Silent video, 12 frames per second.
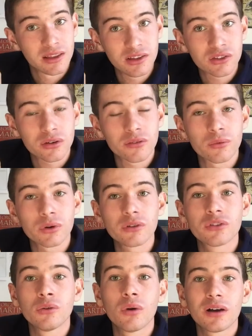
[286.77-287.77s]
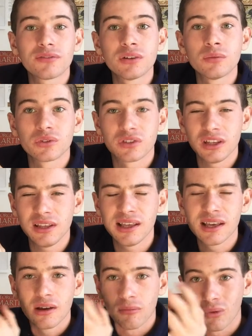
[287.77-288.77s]
In these sort of worlds, you often will
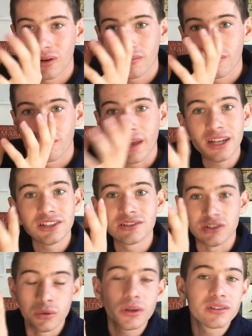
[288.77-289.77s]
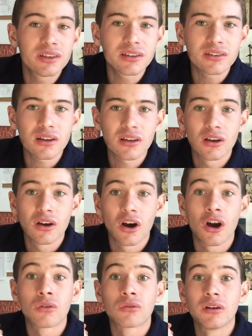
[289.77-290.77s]
see what mages do exist
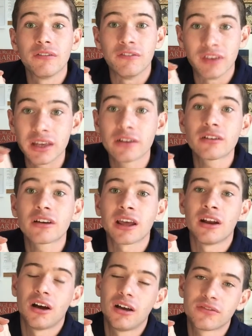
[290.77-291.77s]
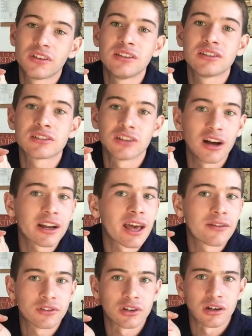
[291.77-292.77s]
are revered and often sought
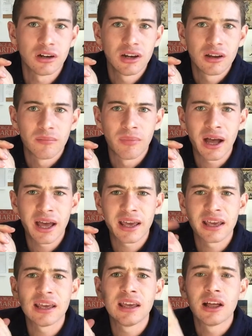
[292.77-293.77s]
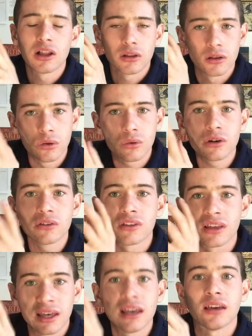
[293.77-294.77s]
after by lords
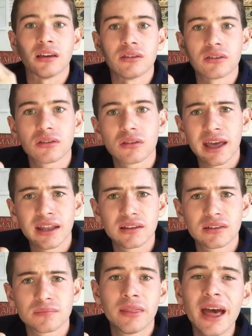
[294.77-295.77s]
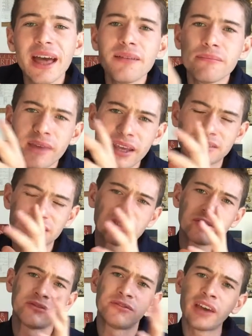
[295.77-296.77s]
and kings. And that makes a
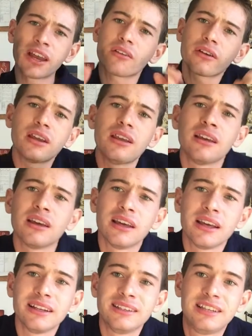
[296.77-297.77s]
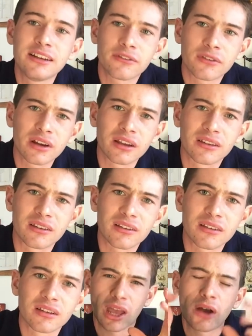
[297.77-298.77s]
very
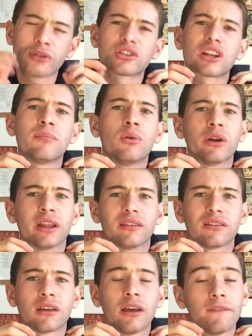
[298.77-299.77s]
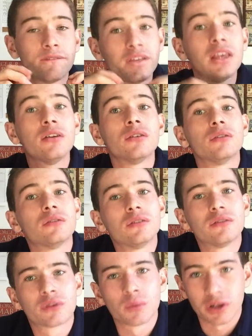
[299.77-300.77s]
different, how should I put it, feel
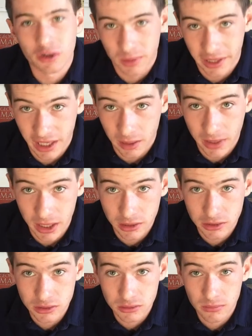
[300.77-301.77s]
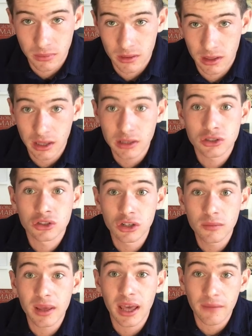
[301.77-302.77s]
for when you're playing a mage, and
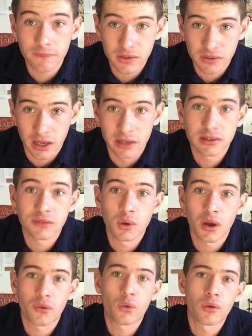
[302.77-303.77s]
should be emphasized if you ever